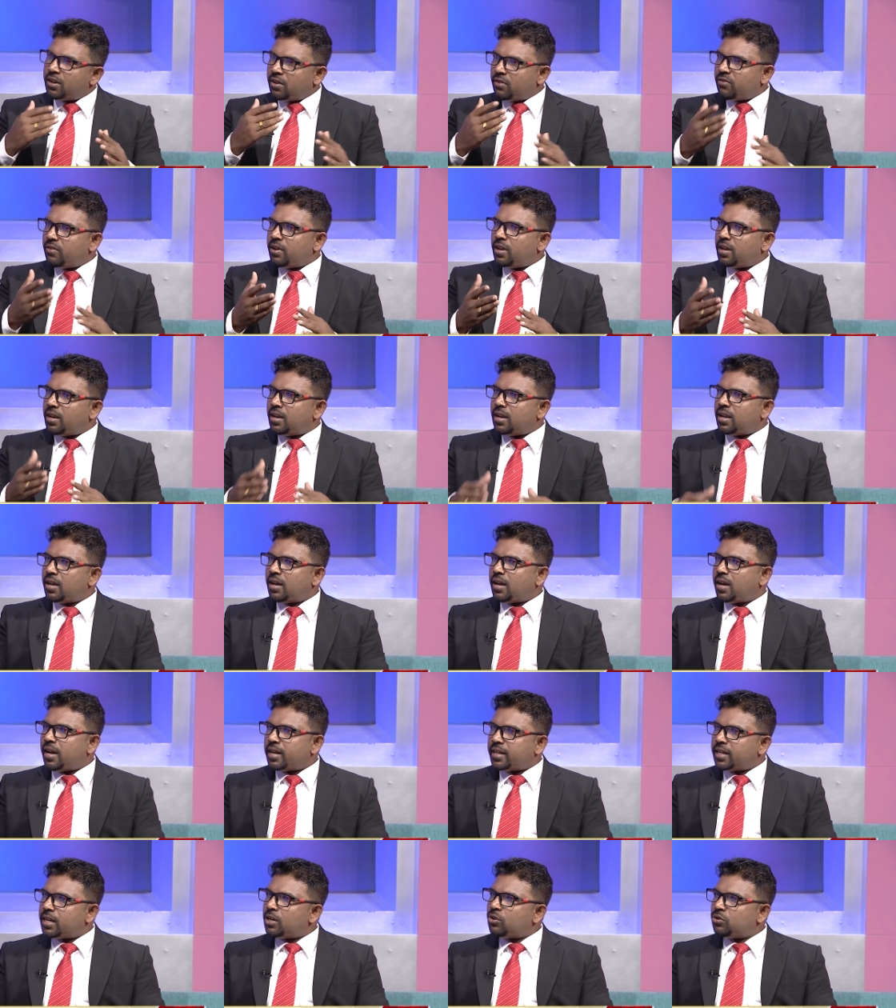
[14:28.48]
we'll uh,
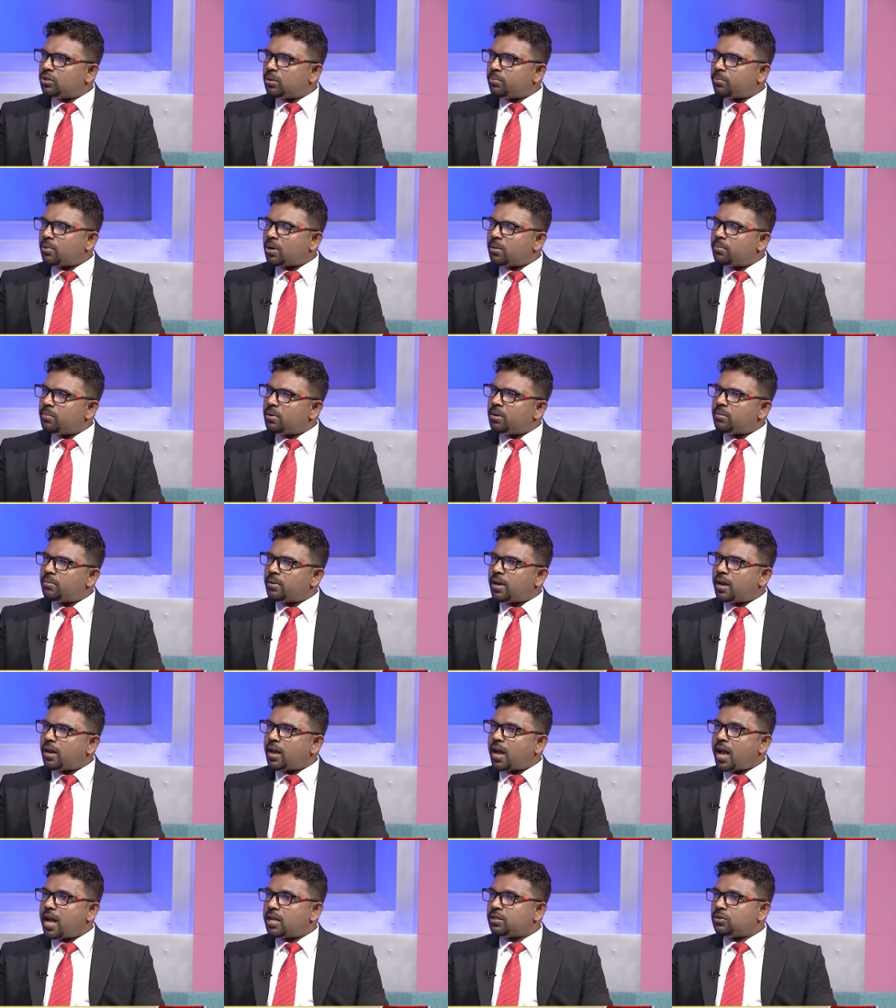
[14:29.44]
attend to the problem
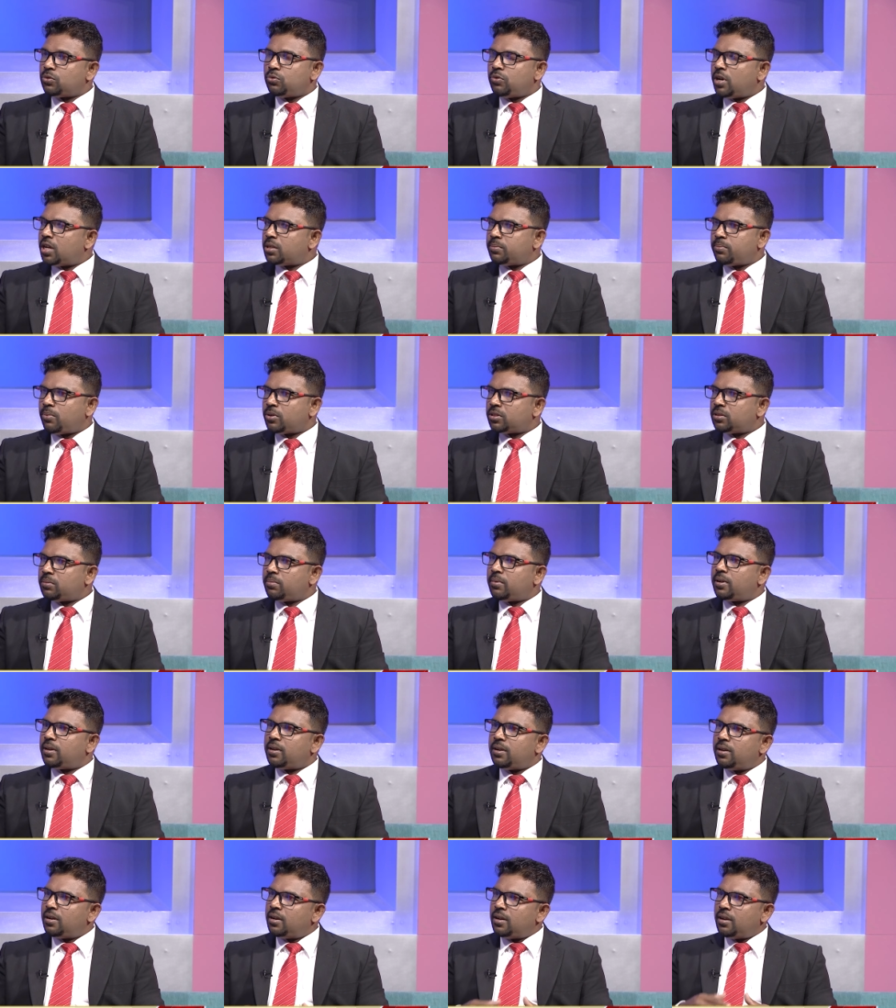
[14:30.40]
uh, as soon as
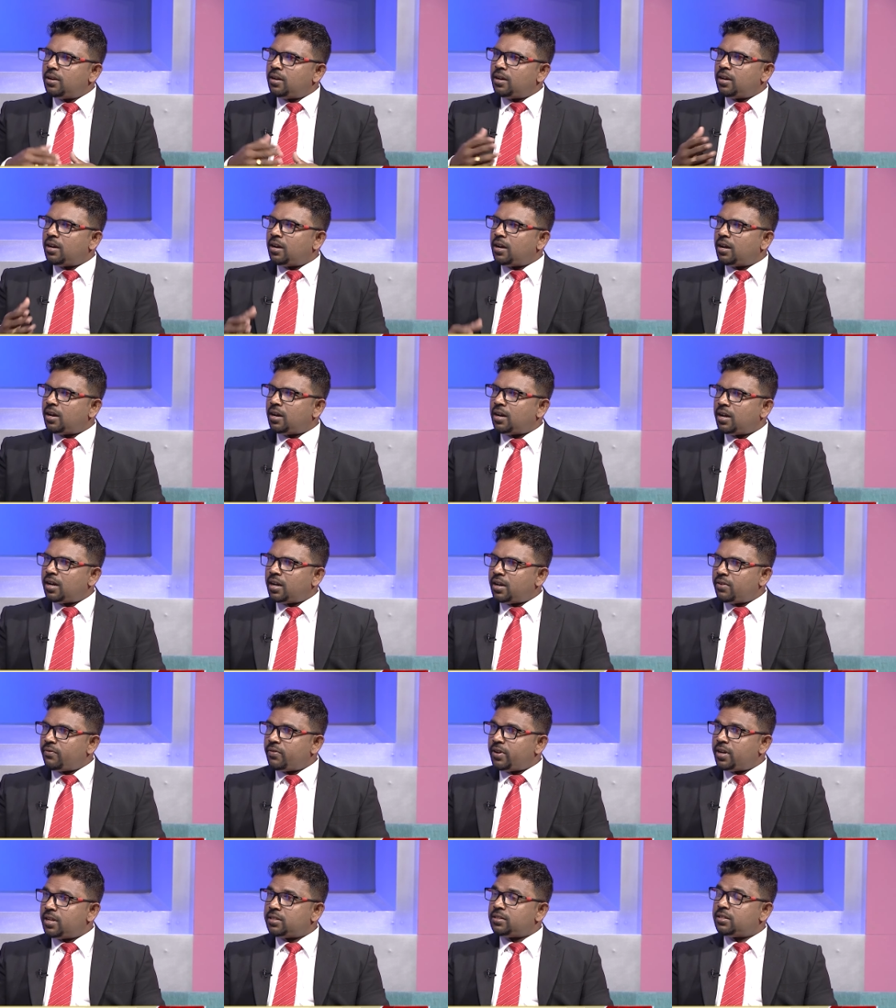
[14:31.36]
possible uh,
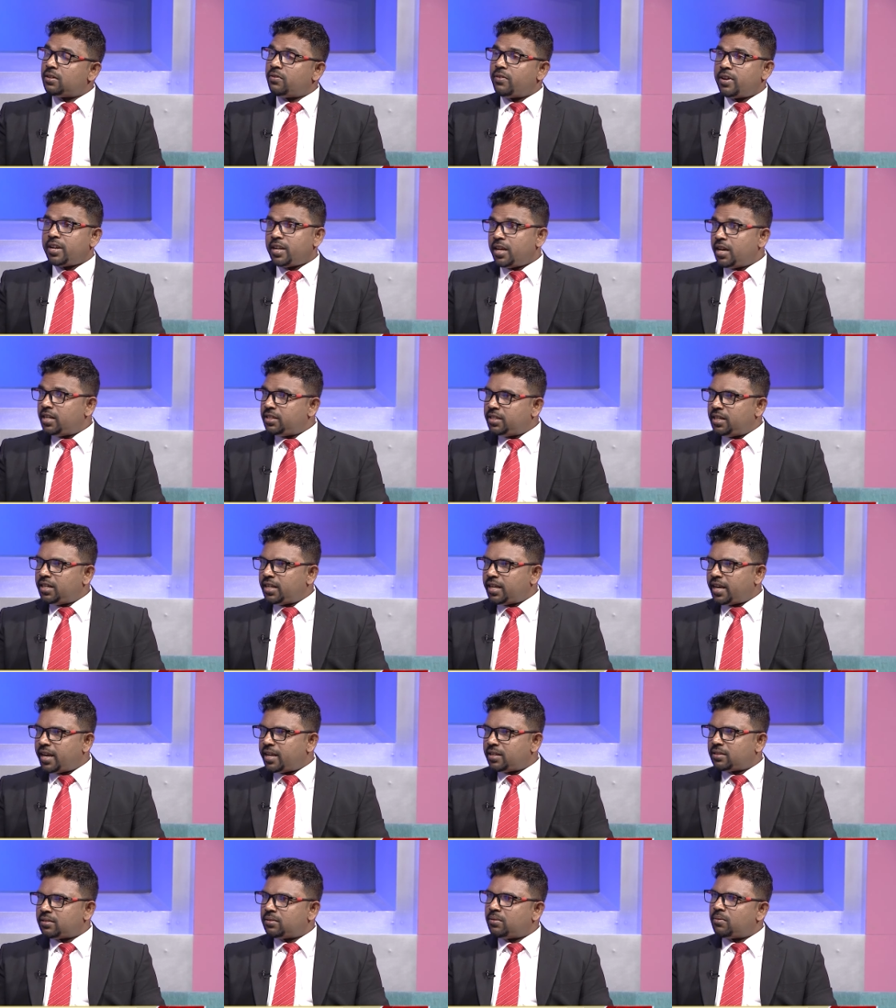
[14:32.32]
if it is a very urgent
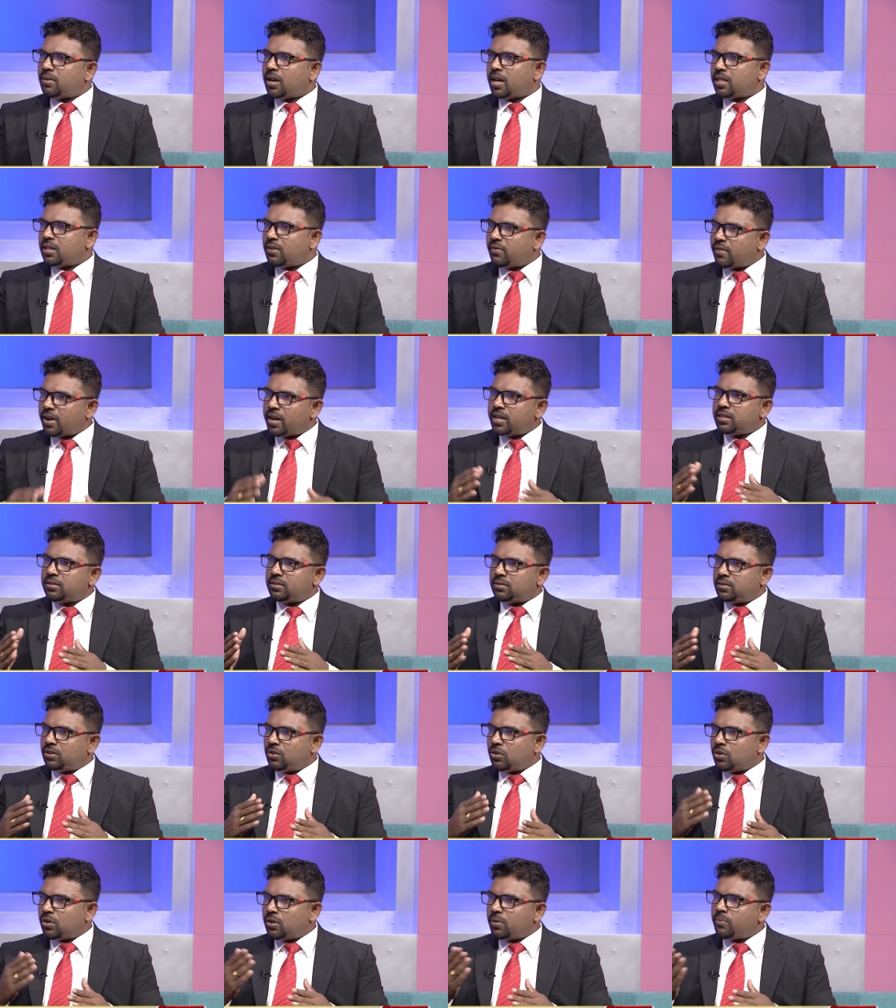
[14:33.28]
case otherwise
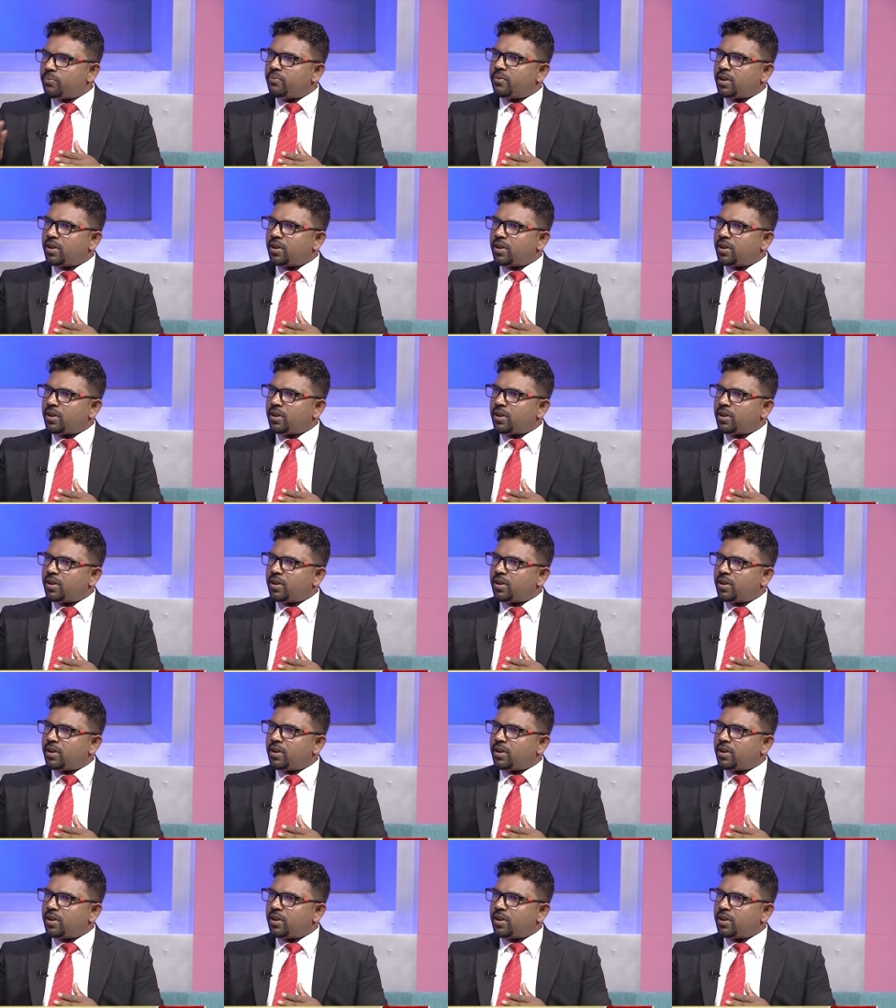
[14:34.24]
you know